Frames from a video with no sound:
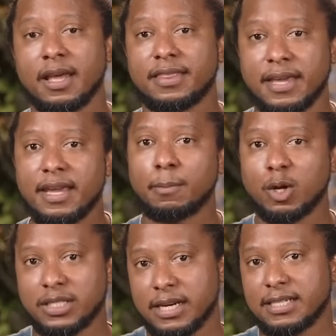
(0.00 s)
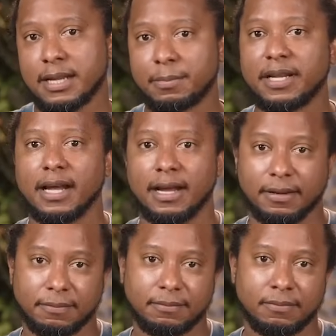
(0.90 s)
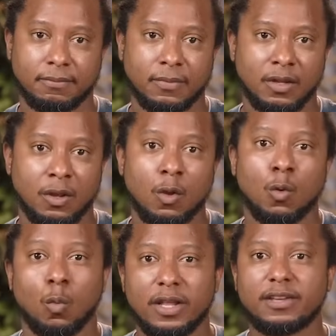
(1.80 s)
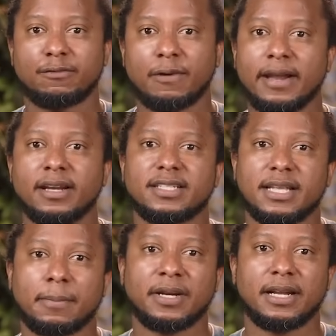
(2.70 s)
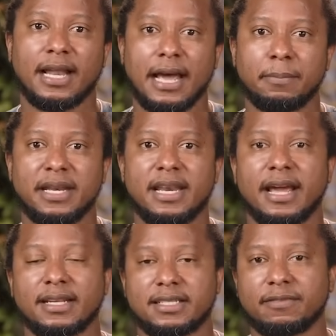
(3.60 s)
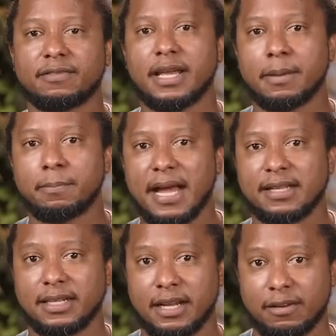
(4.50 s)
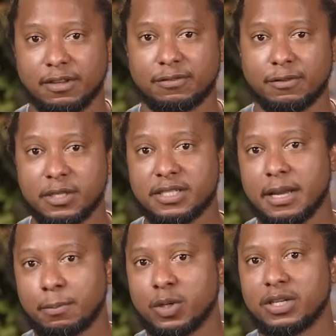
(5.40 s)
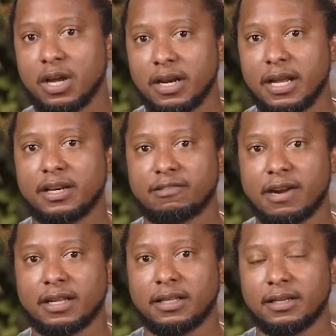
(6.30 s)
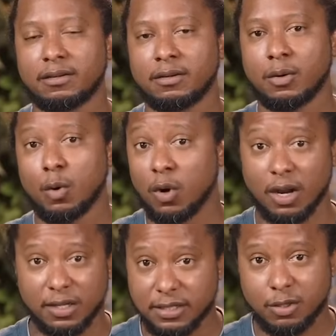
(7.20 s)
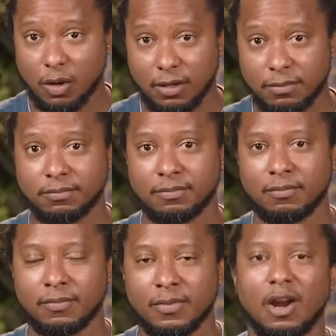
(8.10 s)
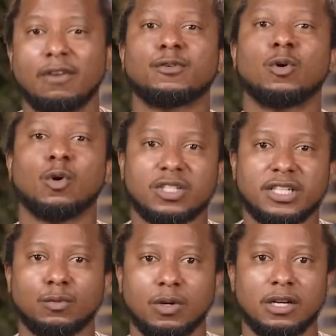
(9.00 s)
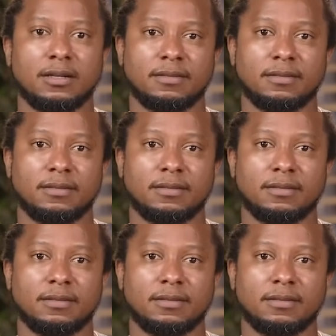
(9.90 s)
Think about an assembly line. Would the final step in the line be negatively impacted if the first step were done incorrectly or not at all? Of course it would.